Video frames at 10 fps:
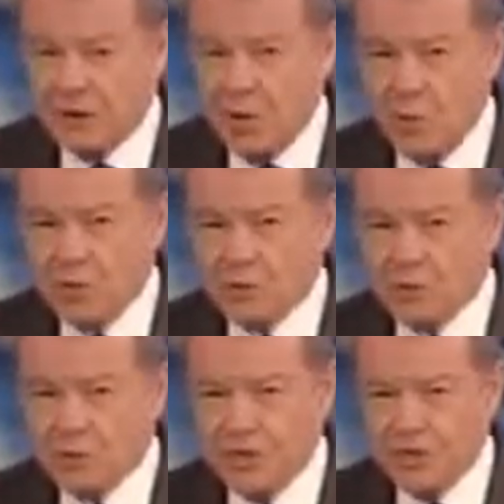low-wage
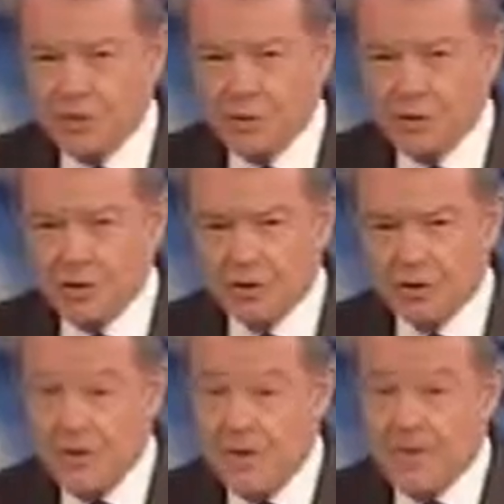hospitality workers.
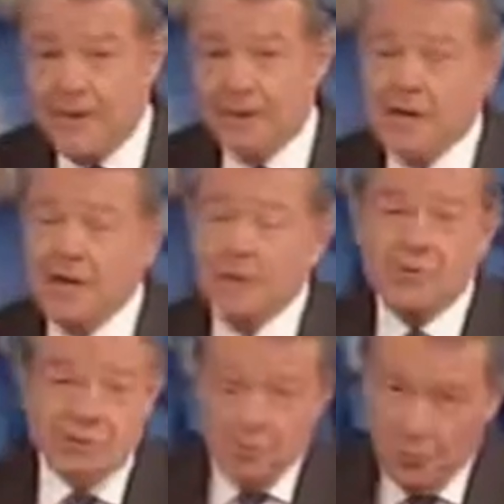They claim,
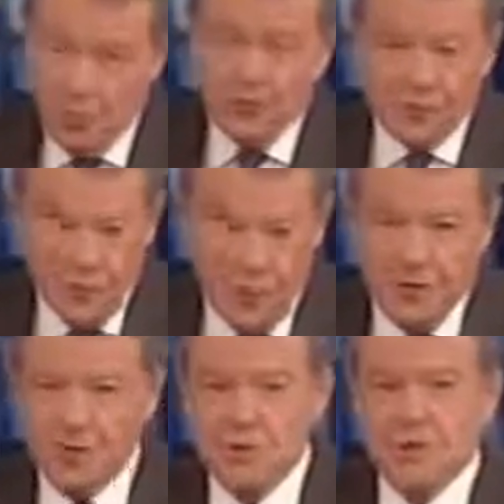there's a report from
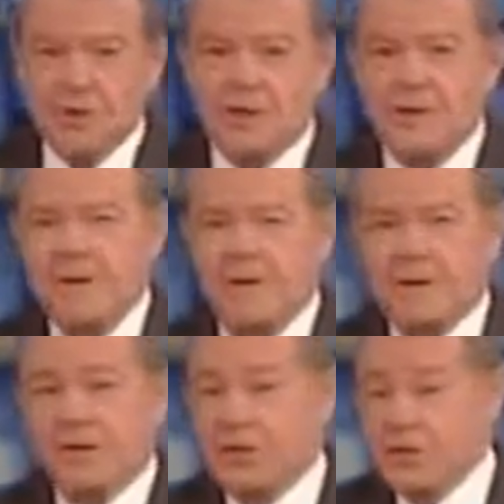this union,
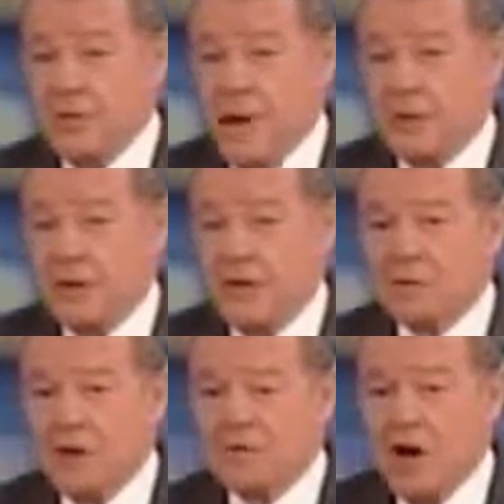that because of Obamacare's
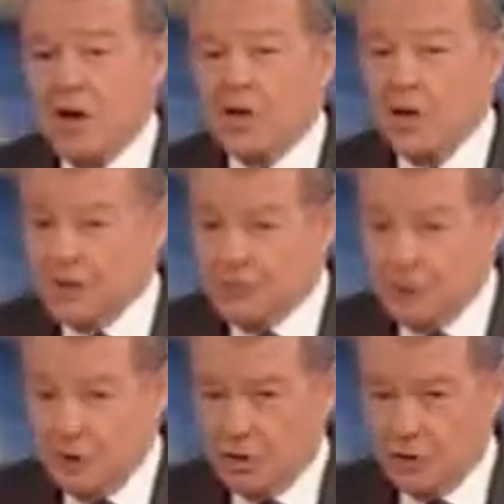much higher cost
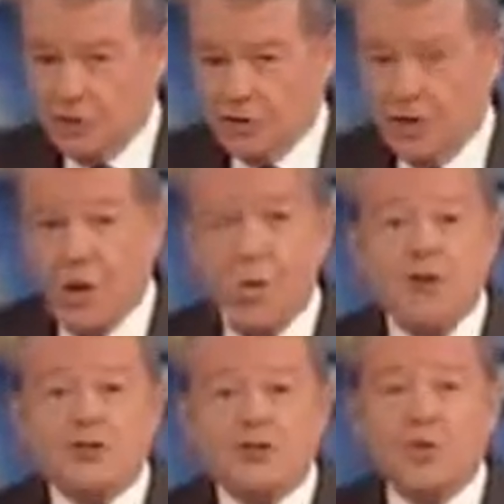for insurance, their
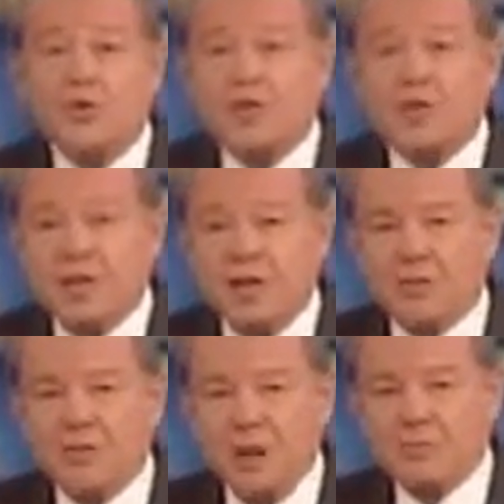wages will be
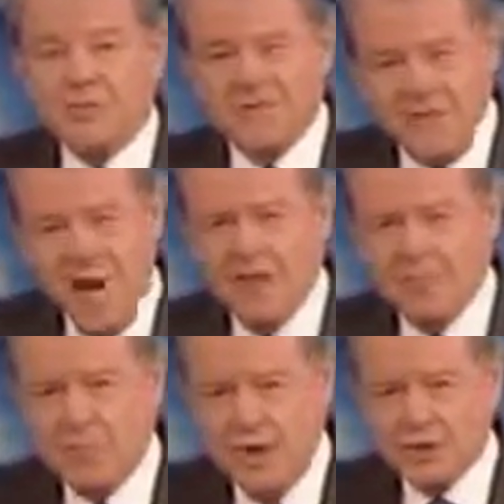cut by up to
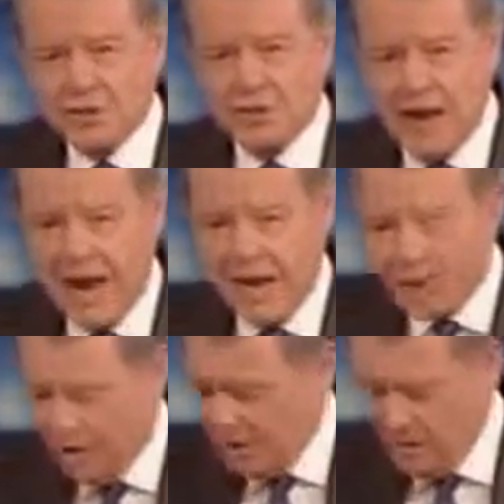$5 an
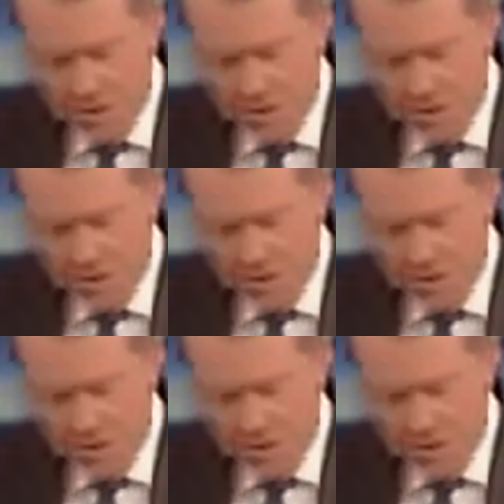hour.